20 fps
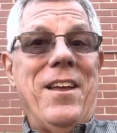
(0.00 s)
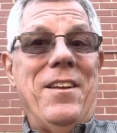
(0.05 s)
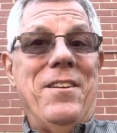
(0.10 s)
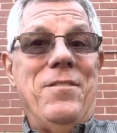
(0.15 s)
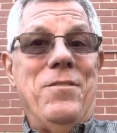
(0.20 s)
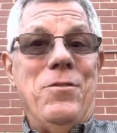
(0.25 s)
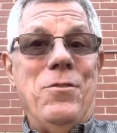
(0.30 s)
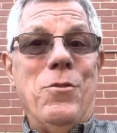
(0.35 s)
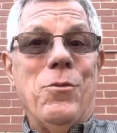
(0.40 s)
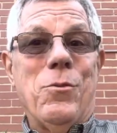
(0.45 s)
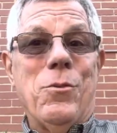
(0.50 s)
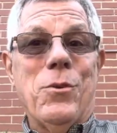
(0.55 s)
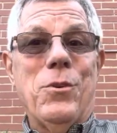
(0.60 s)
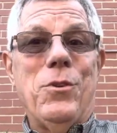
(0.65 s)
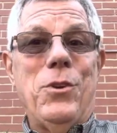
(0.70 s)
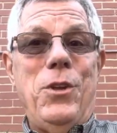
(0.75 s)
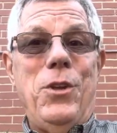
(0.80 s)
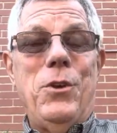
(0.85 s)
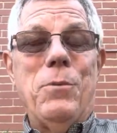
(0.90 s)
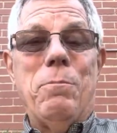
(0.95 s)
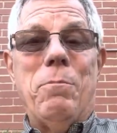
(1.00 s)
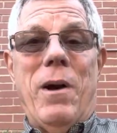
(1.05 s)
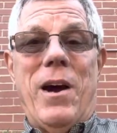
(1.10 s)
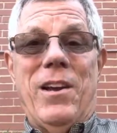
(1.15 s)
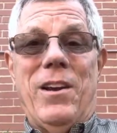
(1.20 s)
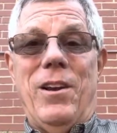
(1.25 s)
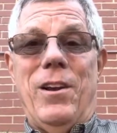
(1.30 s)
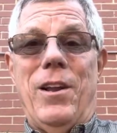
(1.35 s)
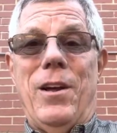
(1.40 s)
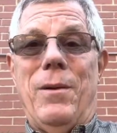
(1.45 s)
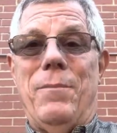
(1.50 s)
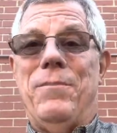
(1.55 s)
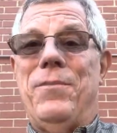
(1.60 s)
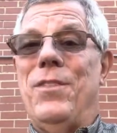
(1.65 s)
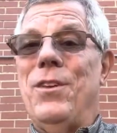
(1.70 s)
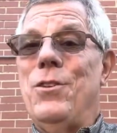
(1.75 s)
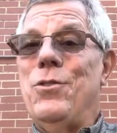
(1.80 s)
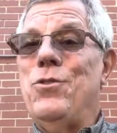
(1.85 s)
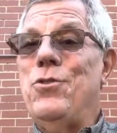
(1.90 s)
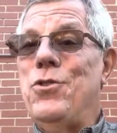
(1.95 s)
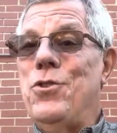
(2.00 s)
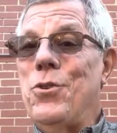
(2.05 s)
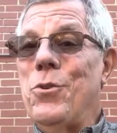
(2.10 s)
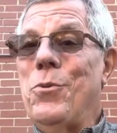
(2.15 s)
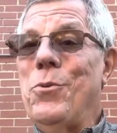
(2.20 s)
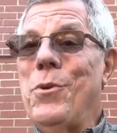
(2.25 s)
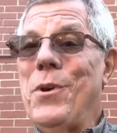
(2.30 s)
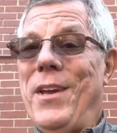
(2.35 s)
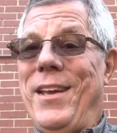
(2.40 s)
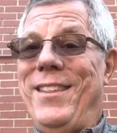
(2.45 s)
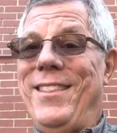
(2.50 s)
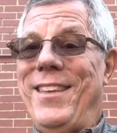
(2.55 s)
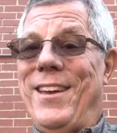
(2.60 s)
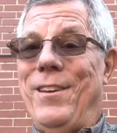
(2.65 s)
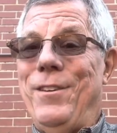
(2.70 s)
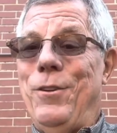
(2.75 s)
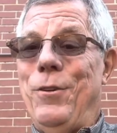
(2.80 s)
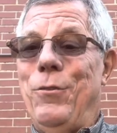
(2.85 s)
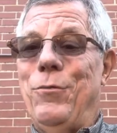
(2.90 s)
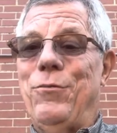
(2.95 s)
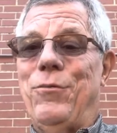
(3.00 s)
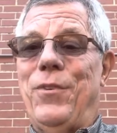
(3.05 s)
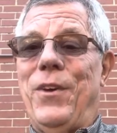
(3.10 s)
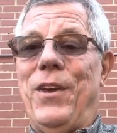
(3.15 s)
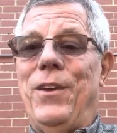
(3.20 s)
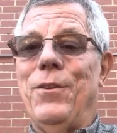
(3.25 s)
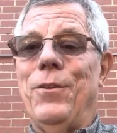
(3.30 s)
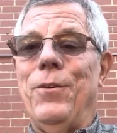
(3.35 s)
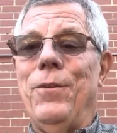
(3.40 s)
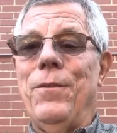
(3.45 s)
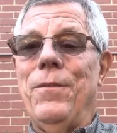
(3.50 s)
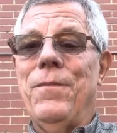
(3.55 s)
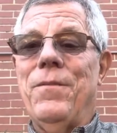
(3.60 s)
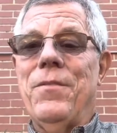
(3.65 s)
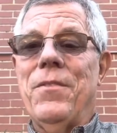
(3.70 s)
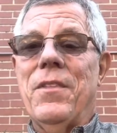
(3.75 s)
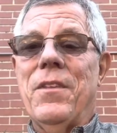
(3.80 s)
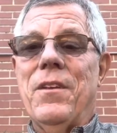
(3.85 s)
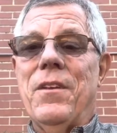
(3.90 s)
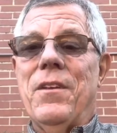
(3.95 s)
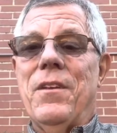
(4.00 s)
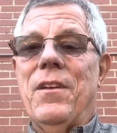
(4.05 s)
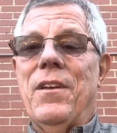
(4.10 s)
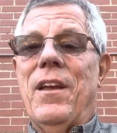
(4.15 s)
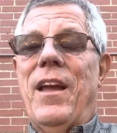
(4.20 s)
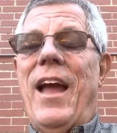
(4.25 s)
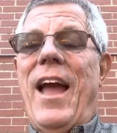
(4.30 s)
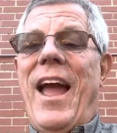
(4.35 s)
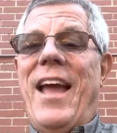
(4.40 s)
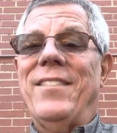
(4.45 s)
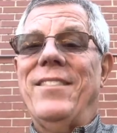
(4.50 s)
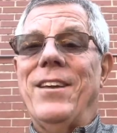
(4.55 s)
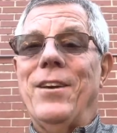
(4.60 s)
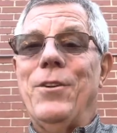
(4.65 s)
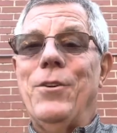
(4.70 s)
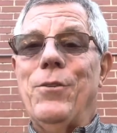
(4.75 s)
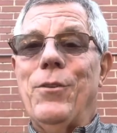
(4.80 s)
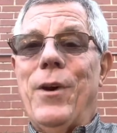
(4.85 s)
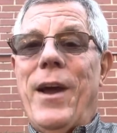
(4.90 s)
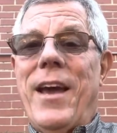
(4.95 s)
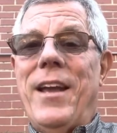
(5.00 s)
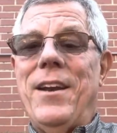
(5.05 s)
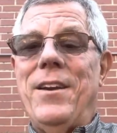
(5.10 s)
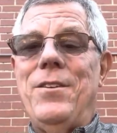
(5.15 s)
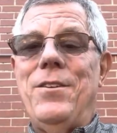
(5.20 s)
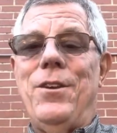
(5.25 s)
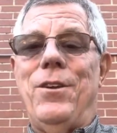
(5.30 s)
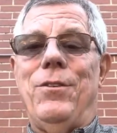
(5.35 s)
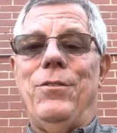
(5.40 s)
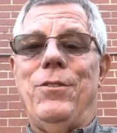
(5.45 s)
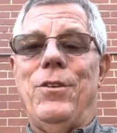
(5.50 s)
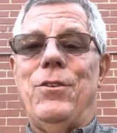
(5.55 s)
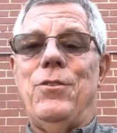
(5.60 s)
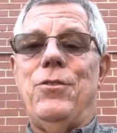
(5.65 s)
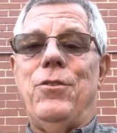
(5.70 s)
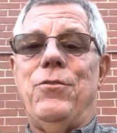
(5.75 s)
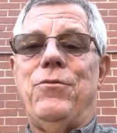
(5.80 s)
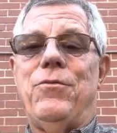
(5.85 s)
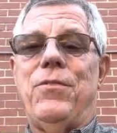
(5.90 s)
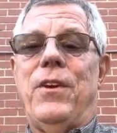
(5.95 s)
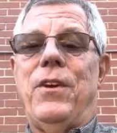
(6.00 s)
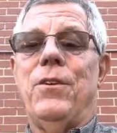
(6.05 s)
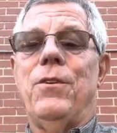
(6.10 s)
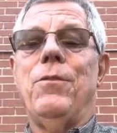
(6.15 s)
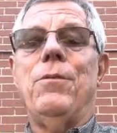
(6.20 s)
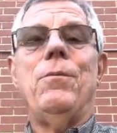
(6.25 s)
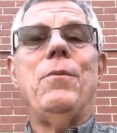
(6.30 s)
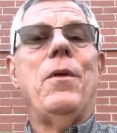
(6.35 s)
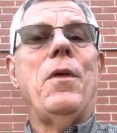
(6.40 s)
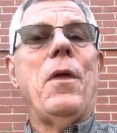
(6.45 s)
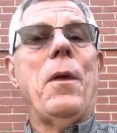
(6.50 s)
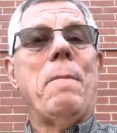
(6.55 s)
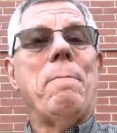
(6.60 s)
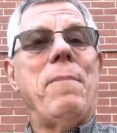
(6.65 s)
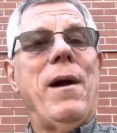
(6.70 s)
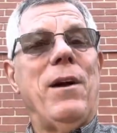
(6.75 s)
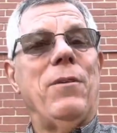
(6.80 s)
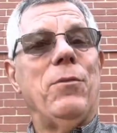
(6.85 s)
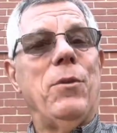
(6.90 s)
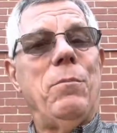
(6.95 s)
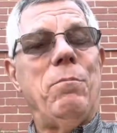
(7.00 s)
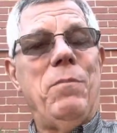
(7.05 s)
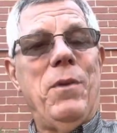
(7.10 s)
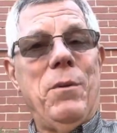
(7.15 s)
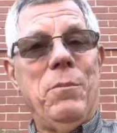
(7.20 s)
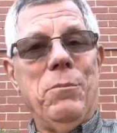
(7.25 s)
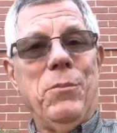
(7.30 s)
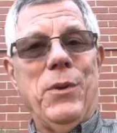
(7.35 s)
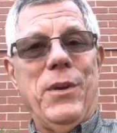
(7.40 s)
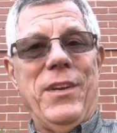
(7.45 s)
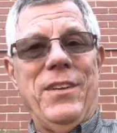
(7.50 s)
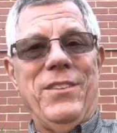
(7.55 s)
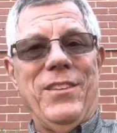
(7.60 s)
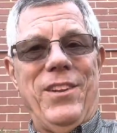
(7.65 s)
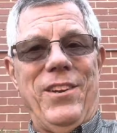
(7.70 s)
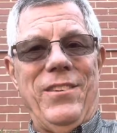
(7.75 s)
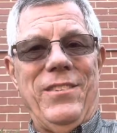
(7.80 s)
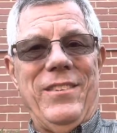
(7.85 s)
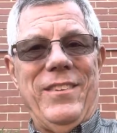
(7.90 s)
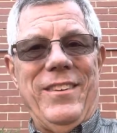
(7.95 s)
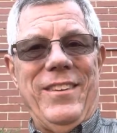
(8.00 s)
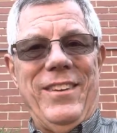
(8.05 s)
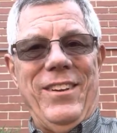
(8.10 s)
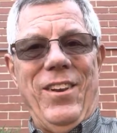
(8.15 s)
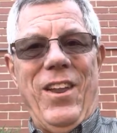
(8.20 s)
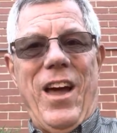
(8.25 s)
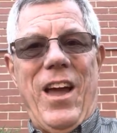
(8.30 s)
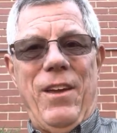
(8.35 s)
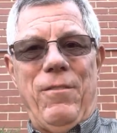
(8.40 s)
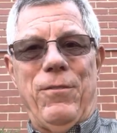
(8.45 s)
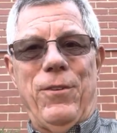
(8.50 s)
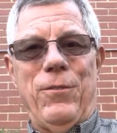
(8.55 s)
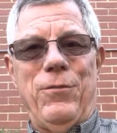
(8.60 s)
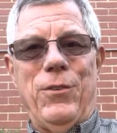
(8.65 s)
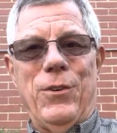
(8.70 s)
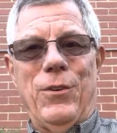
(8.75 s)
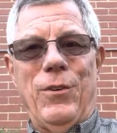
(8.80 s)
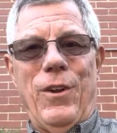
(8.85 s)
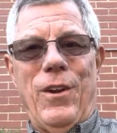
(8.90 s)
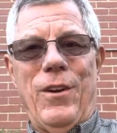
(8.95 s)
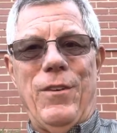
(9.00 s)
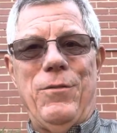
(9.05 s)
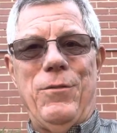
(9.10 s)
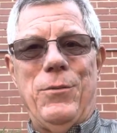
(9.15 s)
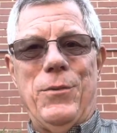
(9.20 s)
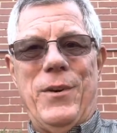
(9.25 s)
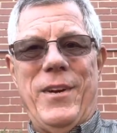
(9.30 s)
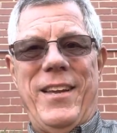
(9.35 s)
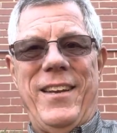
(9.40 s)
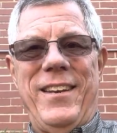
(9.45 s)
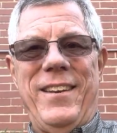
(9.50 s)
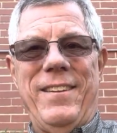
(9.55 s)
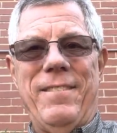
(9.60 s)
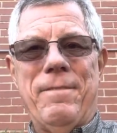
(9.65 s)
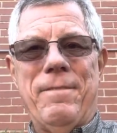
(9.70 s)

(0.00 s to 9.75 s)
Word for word: Nor do you bottle up the joy that you feel and the gratitude that you feel by remembering the life of your loved one.